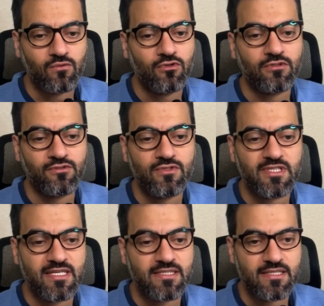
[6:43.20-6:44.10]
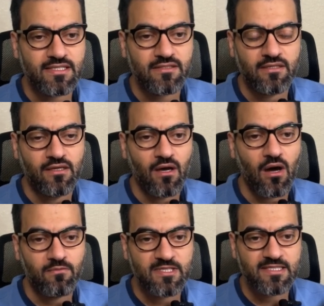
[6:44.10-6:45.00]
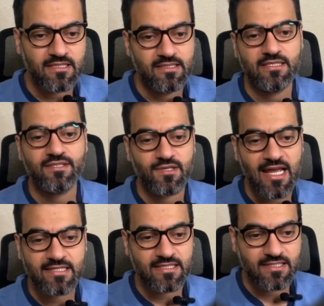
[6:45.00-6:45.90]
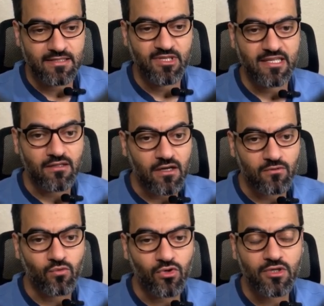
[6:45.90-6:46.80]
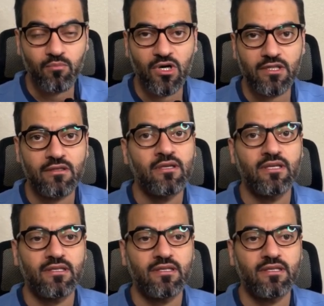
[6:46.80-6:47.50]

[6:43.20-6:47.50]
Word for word: world use cases, obviously this RAG system cannot work, but